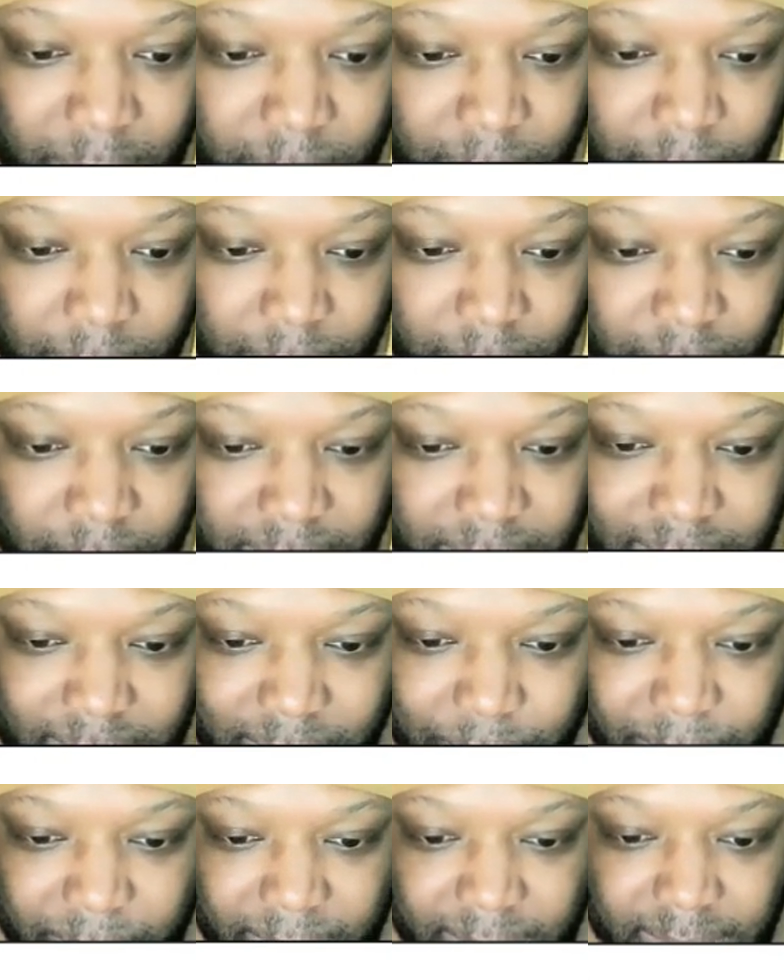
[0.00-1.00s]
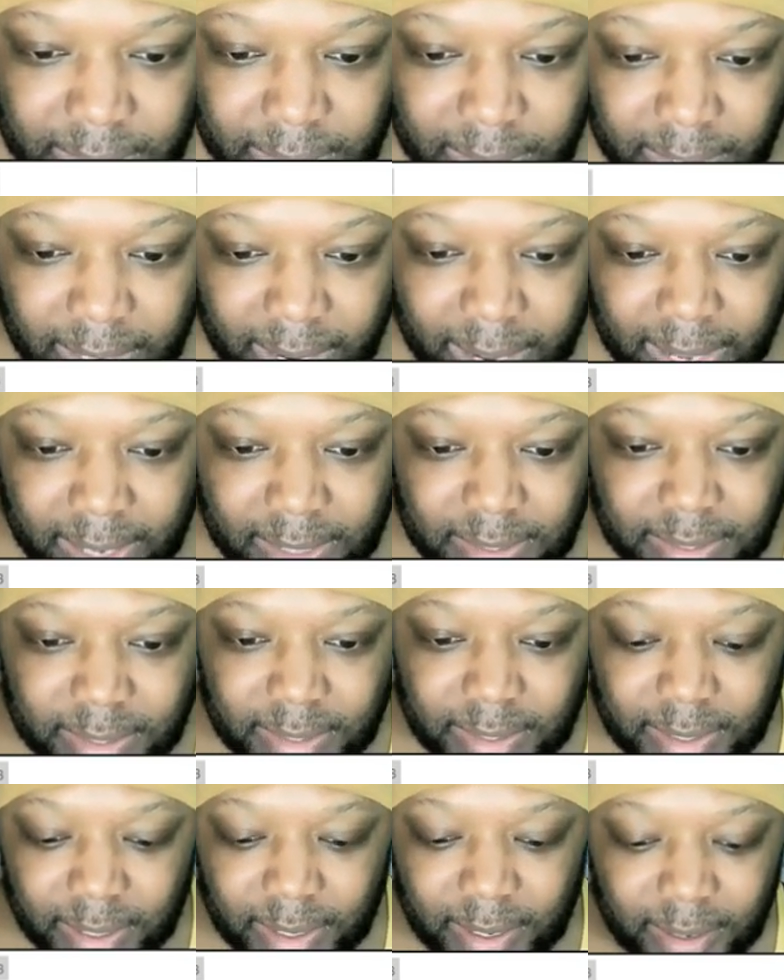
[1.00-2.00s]
boom, we'll just put
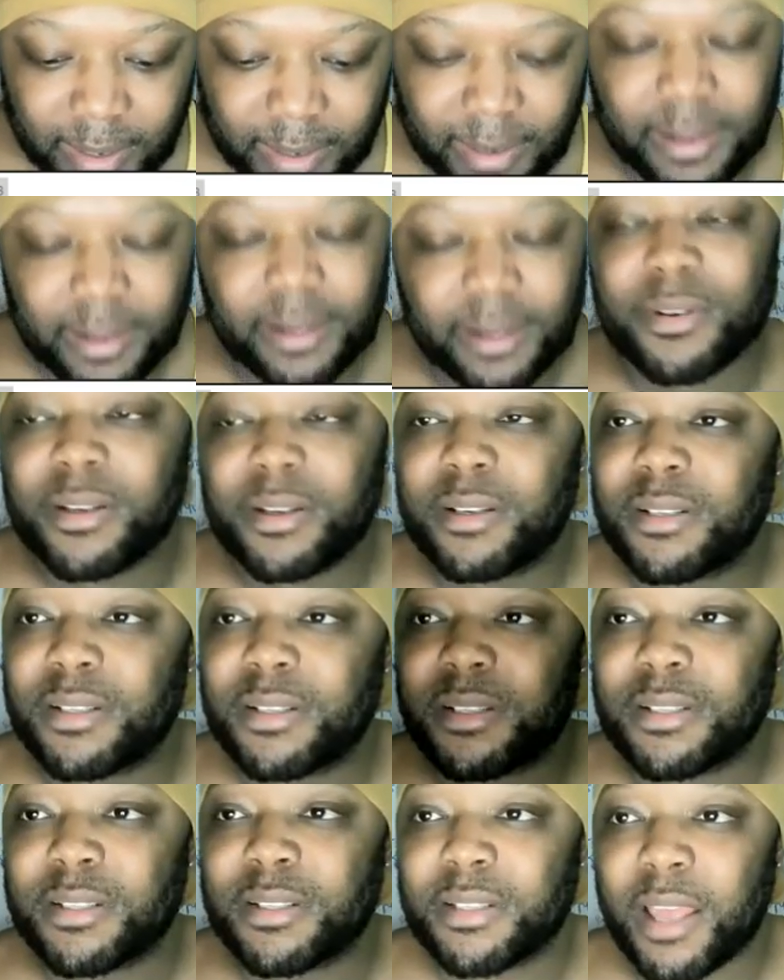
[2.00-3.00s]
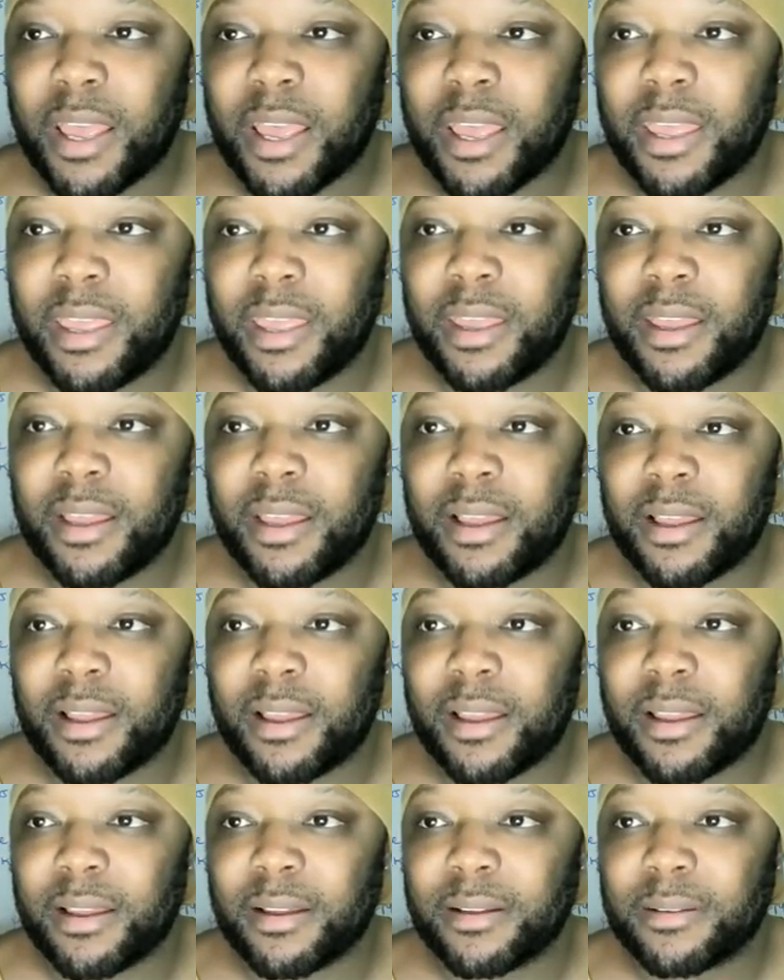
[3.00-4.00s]
10,000 and then we'll just say,
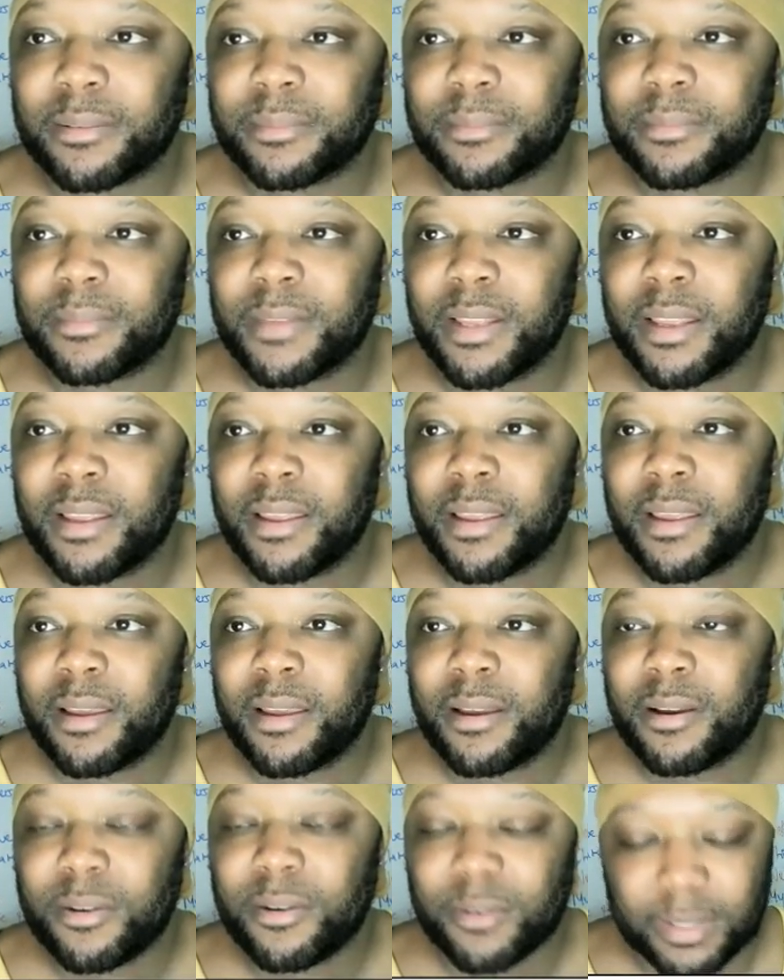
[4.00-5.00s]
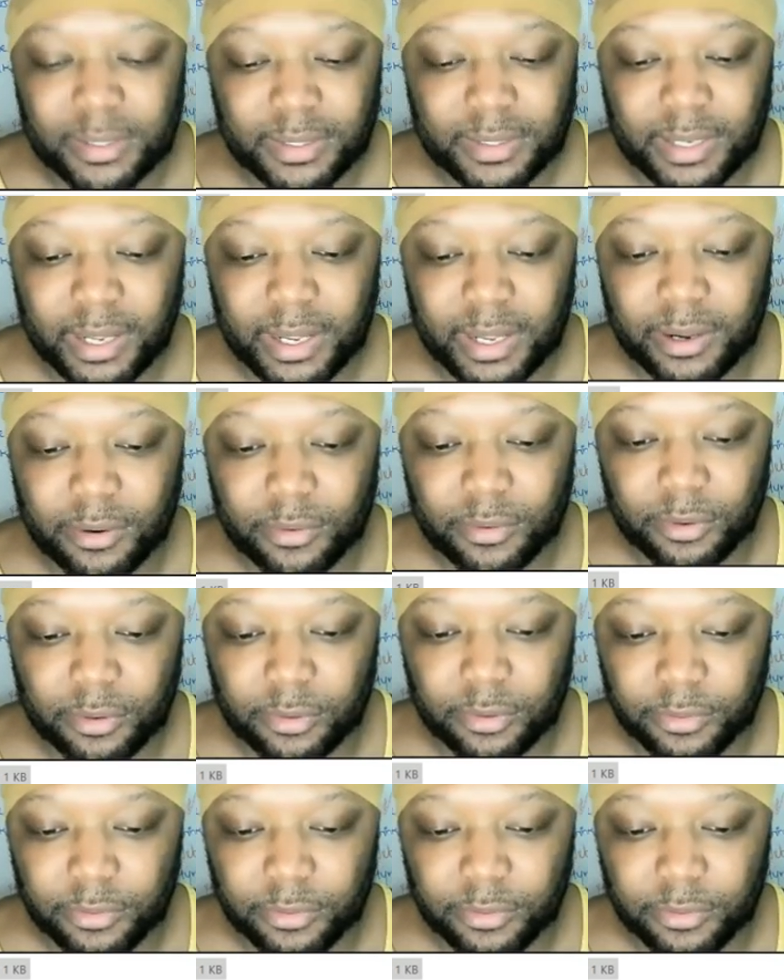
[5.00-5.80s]
uh, We'll say